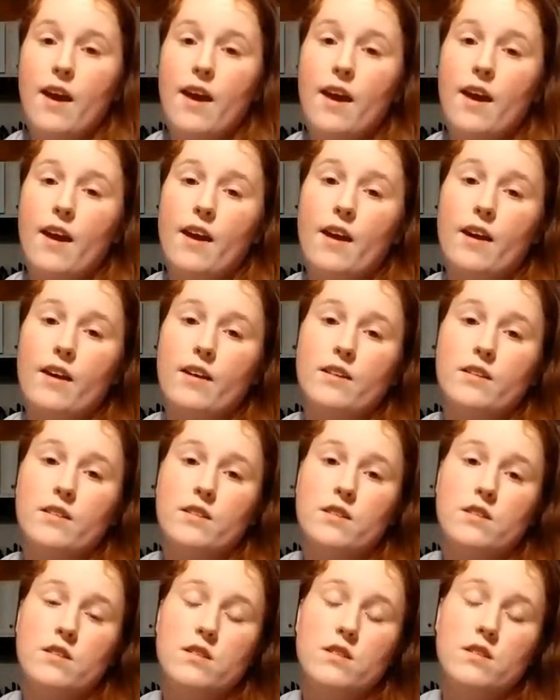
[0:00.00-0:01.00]

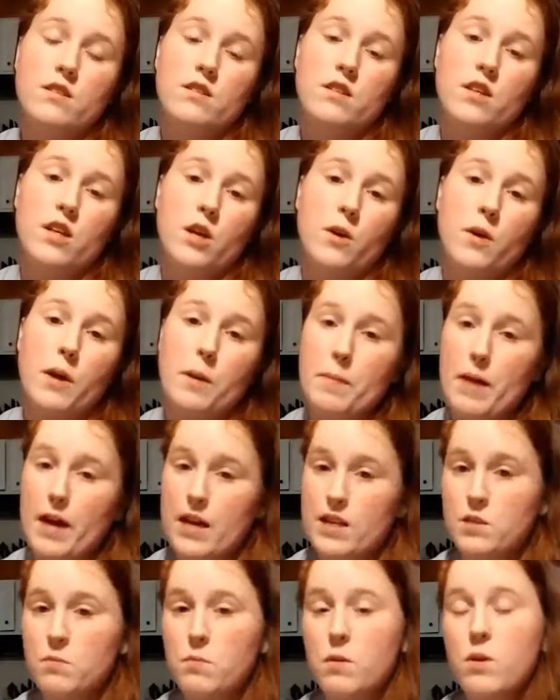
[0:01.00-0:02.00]
And, you know, he
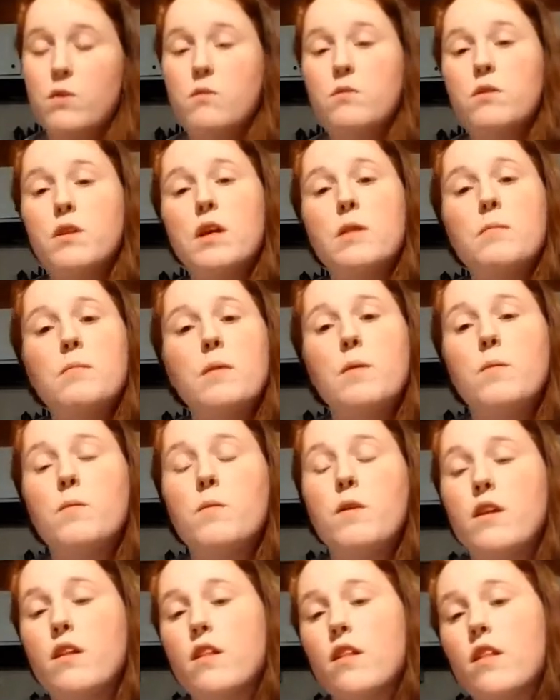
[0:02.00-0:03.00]
passed beautifully, but
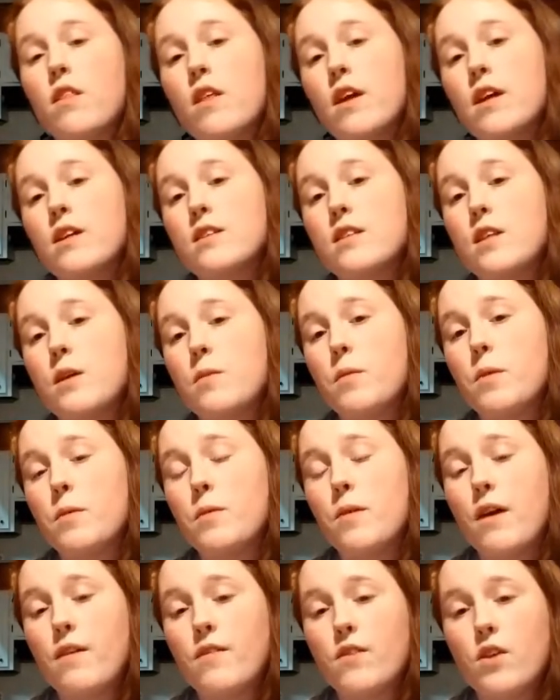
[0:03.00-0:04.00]
one of the things that we
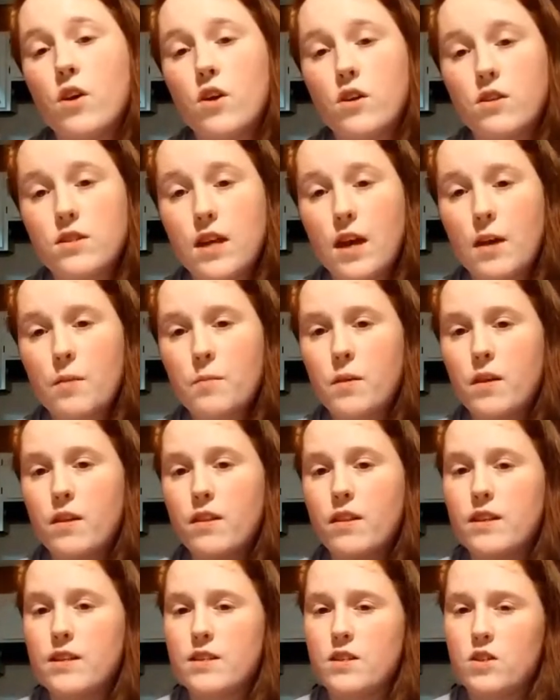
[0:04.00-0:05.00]
were having a hard time
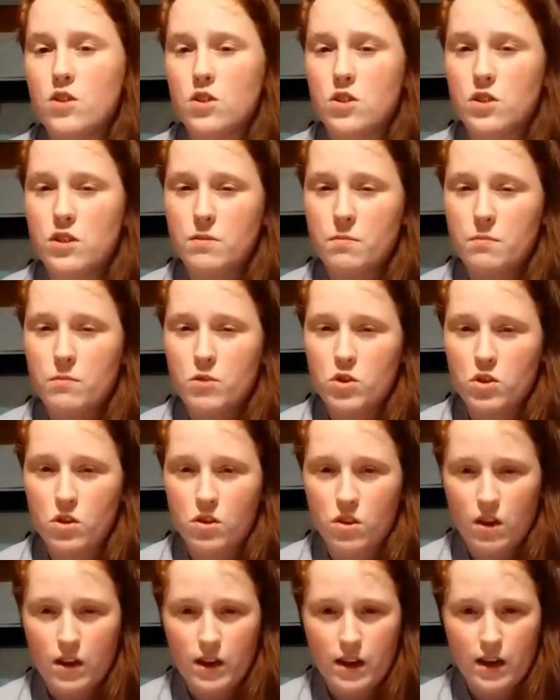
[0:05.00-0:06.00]
with is just
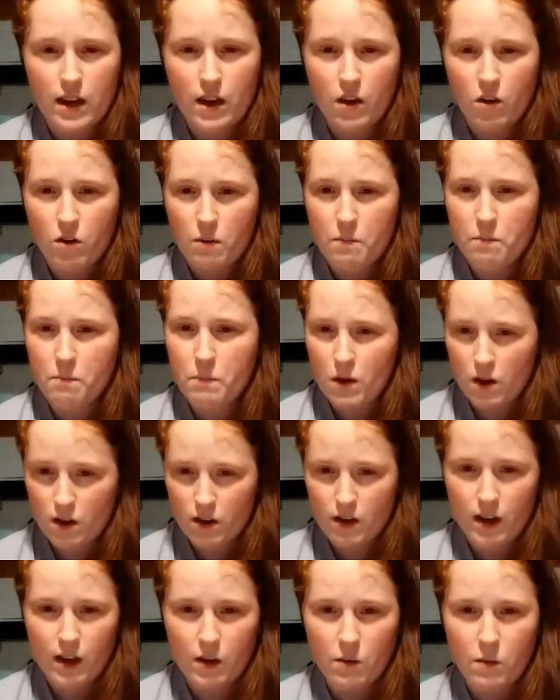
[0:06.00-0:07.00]
Sherlock and I aren't
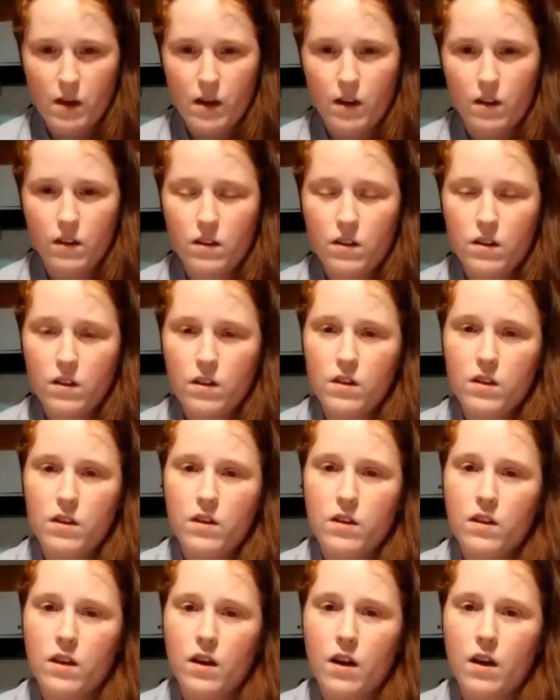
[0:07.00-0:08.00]
bonding well.
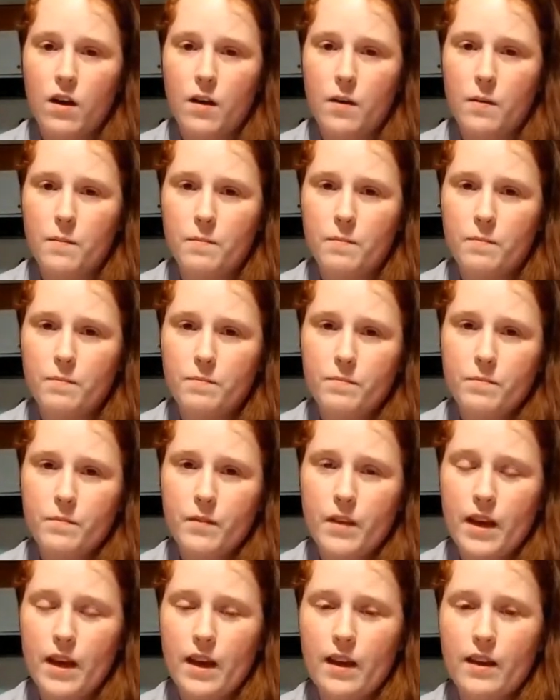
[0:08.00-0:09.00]
And,
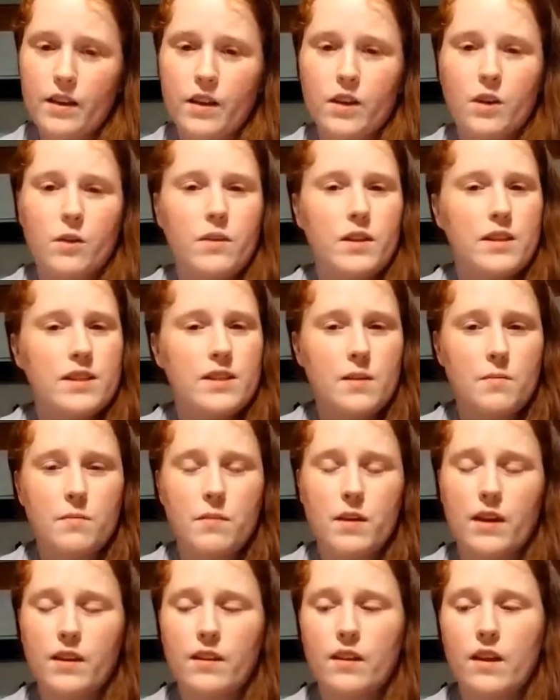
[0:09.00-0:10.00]
you know, that's
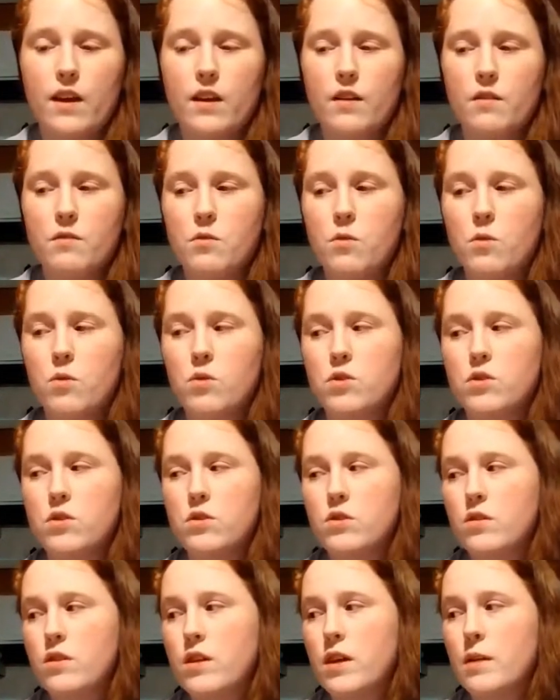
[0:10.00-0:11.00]
something that, of course,
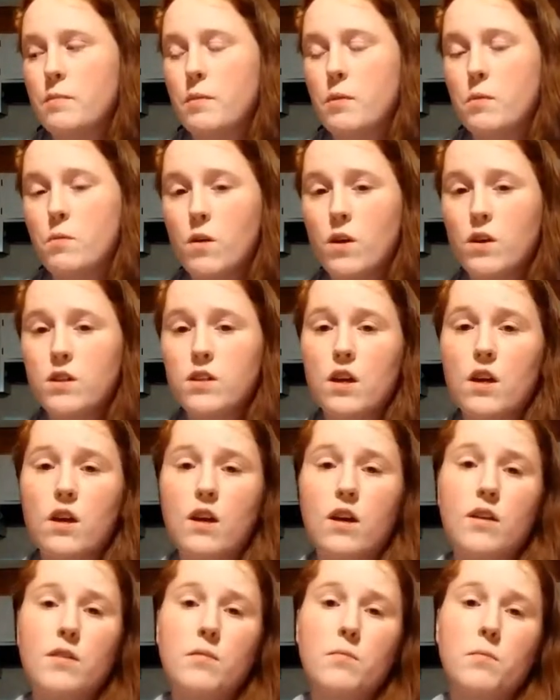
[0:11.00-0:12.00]
can be worked
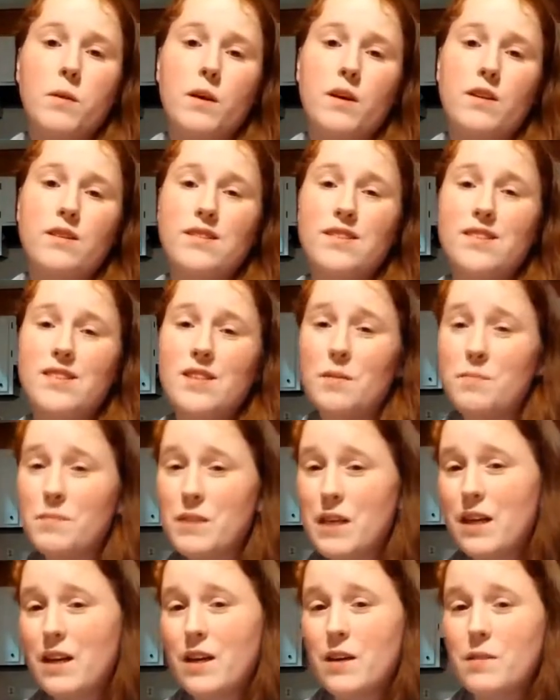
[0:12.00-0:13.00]
on, but
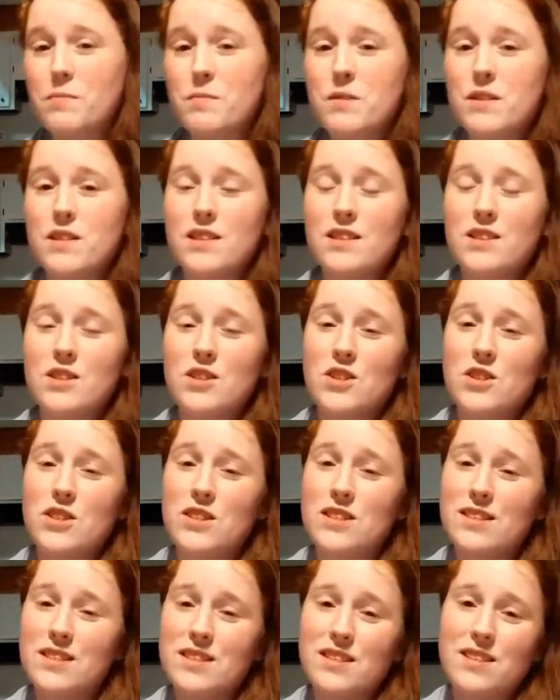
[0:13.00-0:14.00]
sometimes it's
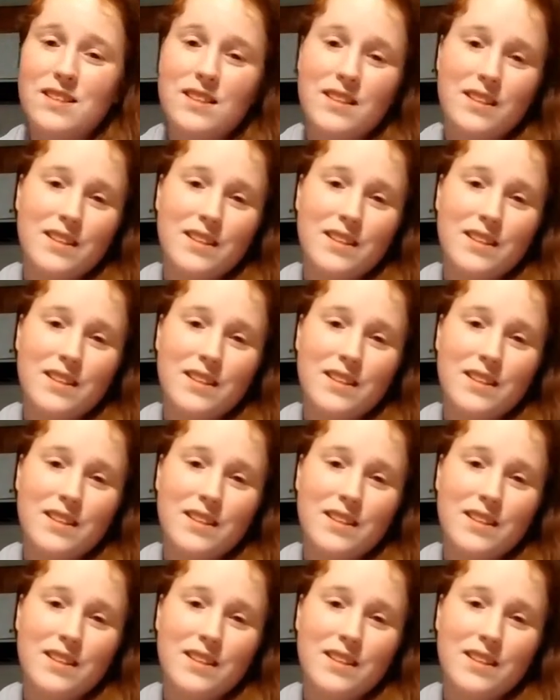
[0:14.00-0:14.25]
just,